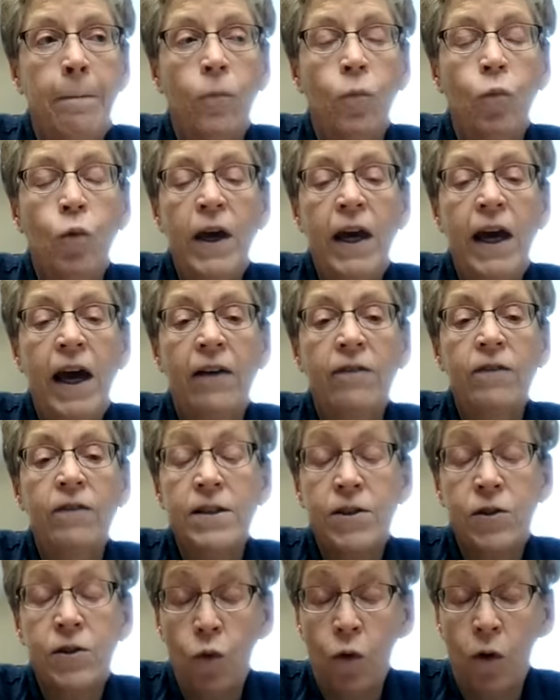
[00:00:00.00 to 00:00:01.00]
We have a
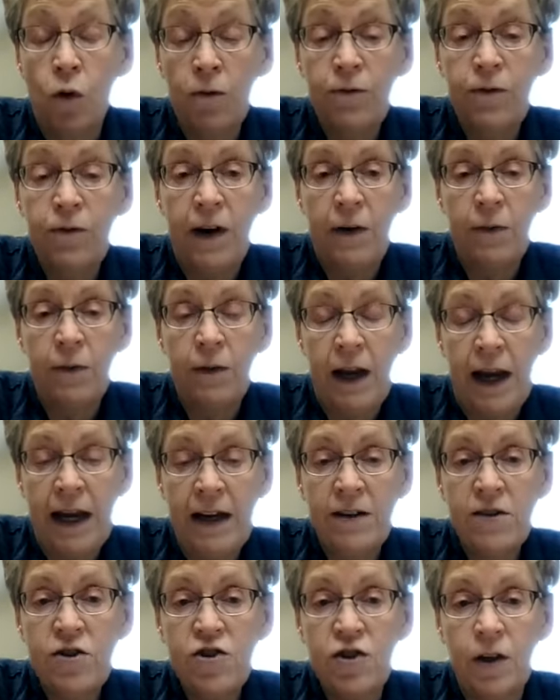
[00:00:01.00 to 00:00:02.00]
school
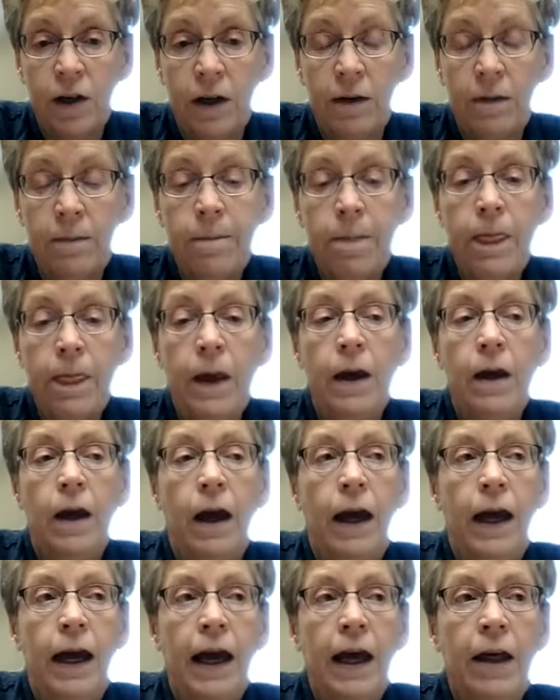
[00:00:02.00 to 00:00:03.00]
foundation,
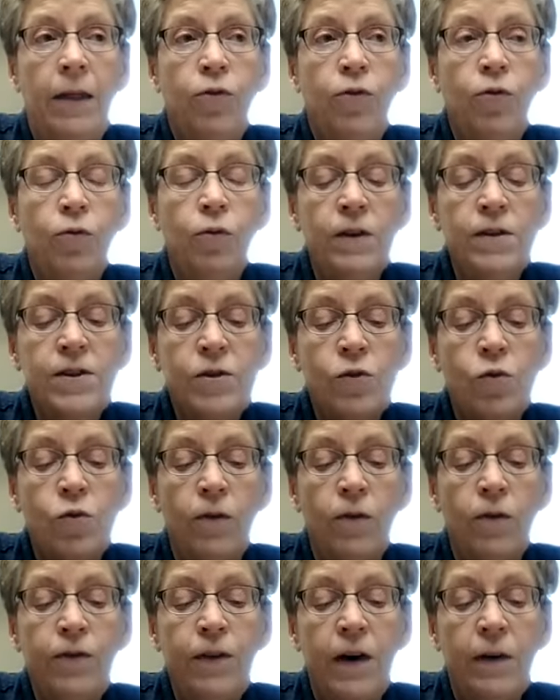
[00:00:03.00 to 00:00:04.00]
and through the
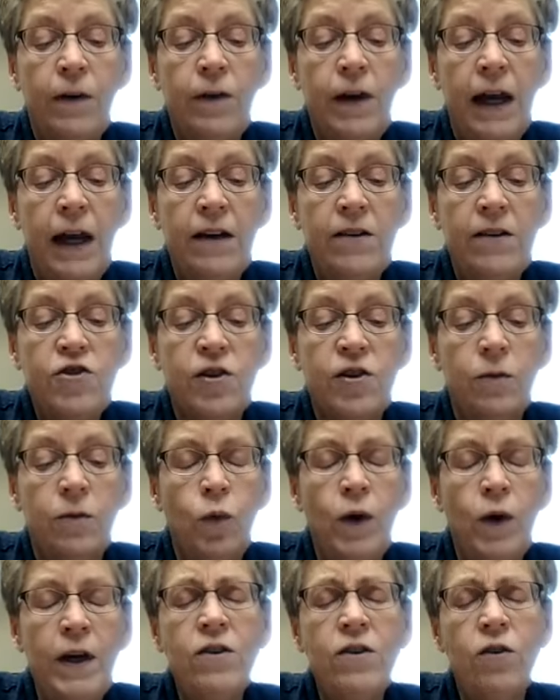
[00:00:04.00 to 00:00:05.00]
school
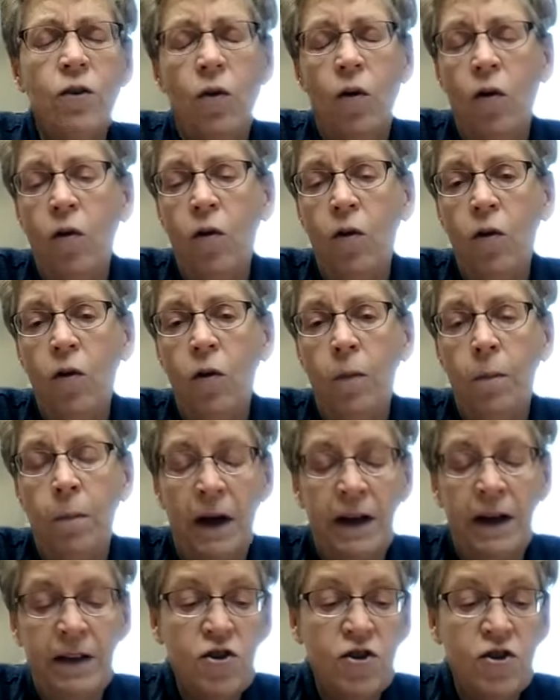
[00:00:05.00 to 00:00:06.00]
foundation, we do a whole
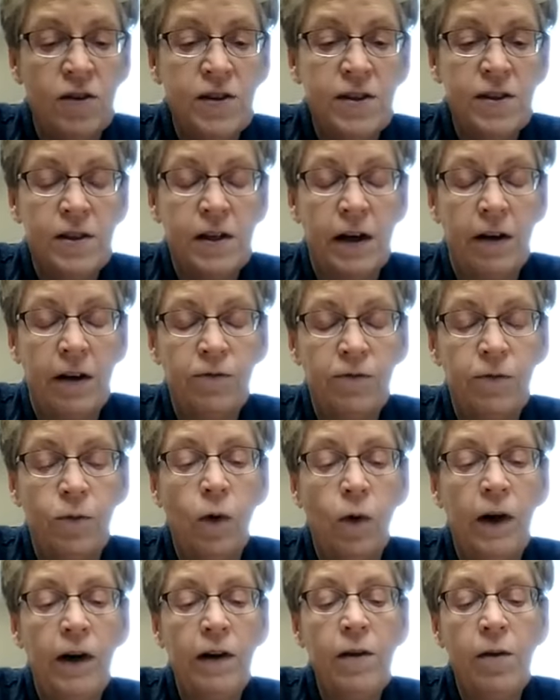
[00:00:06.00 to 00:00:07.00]
bunch of stuff.
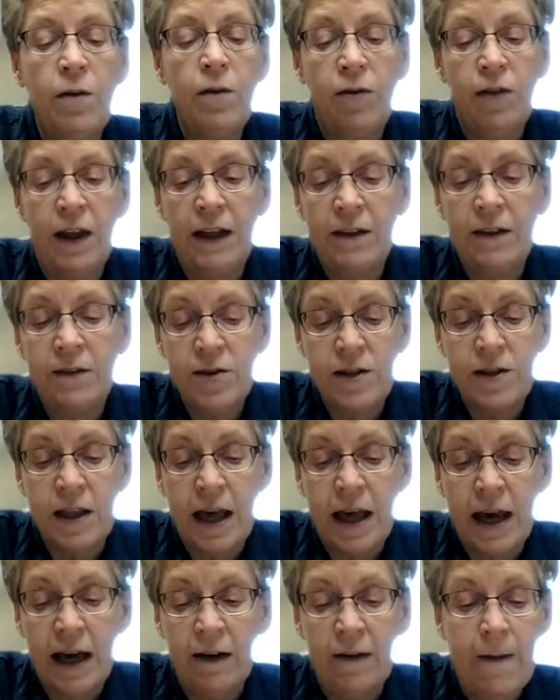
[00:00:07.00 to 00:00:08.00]
One of the things
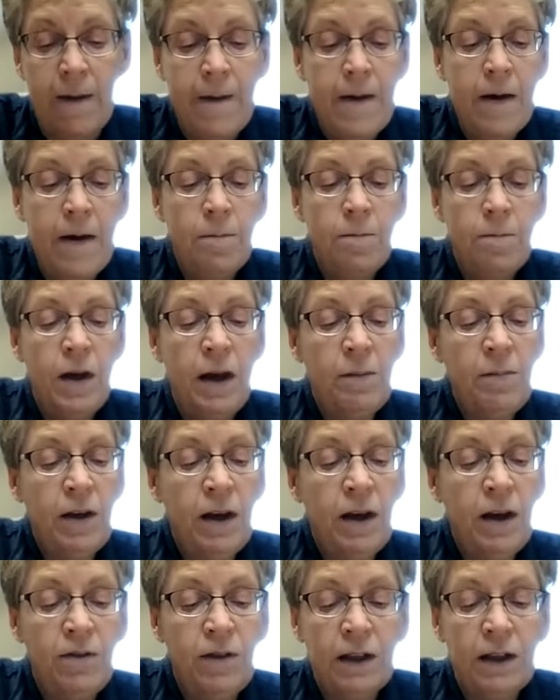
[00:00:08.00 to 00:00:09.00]
that maybe
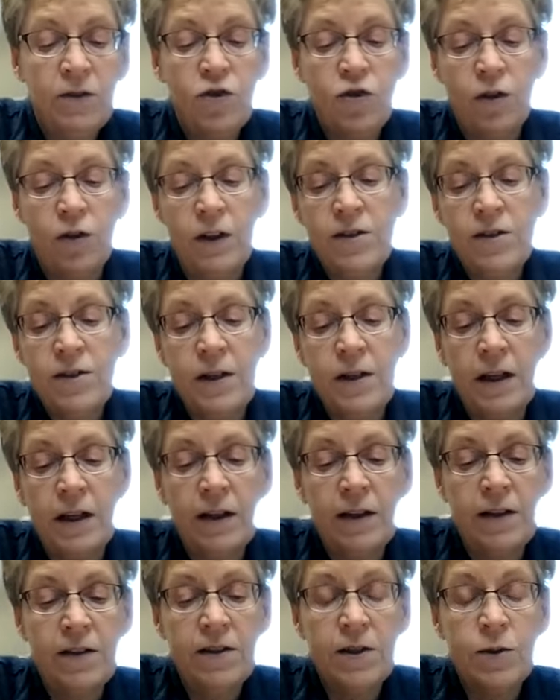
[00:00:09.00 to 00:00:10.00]
of interest
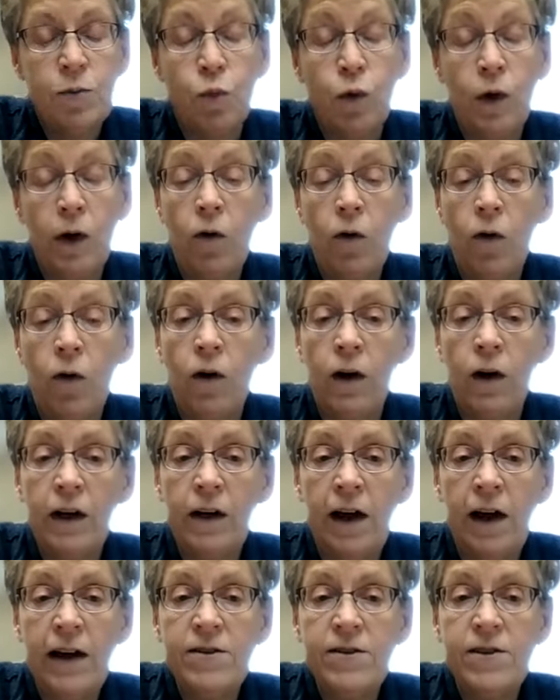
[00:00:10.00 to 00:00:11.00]
is we're
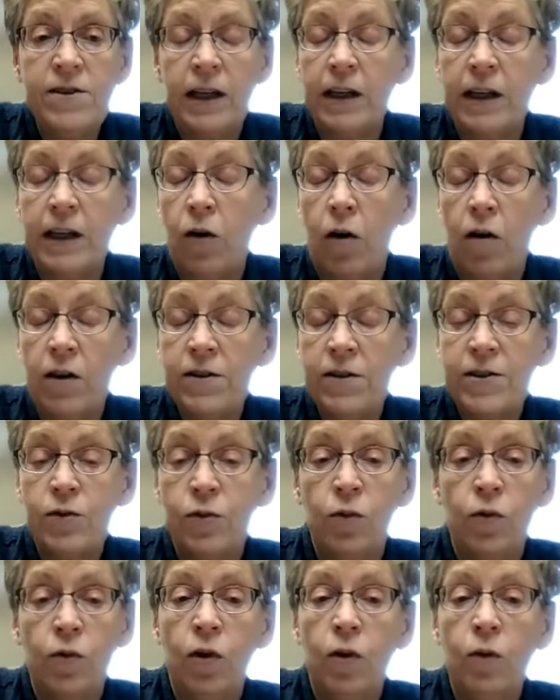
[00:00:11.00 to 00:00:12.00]
organizing an
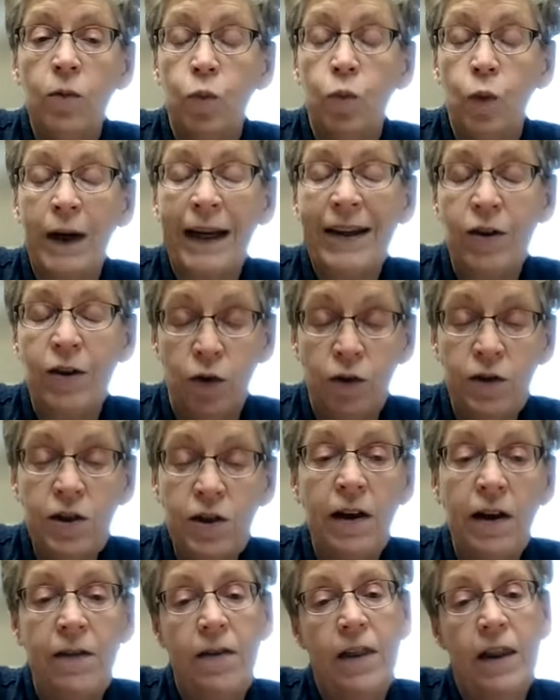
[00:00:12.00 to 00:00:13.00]
all-school
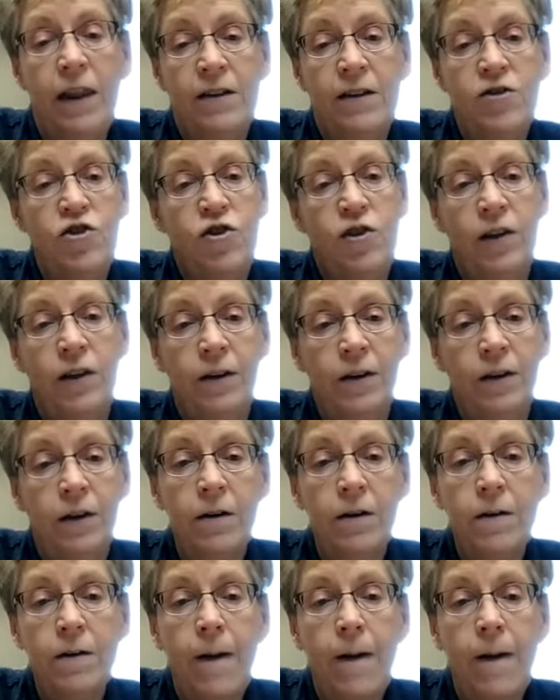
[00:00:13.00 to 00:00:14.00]
reunion this
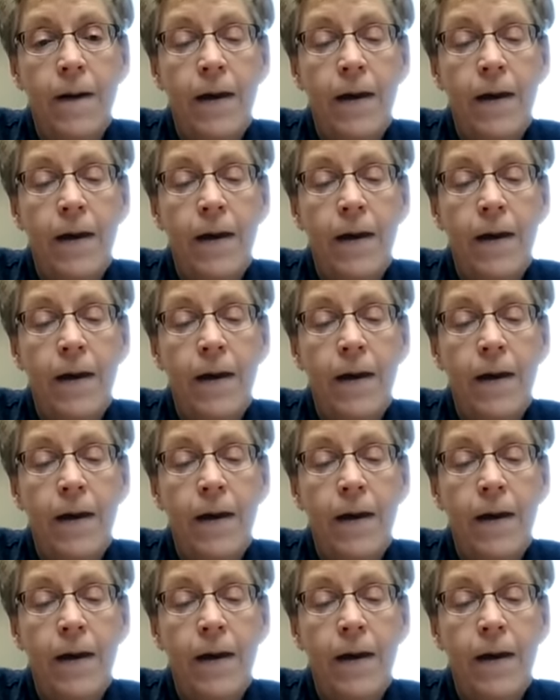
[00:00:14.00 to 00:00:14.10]
year.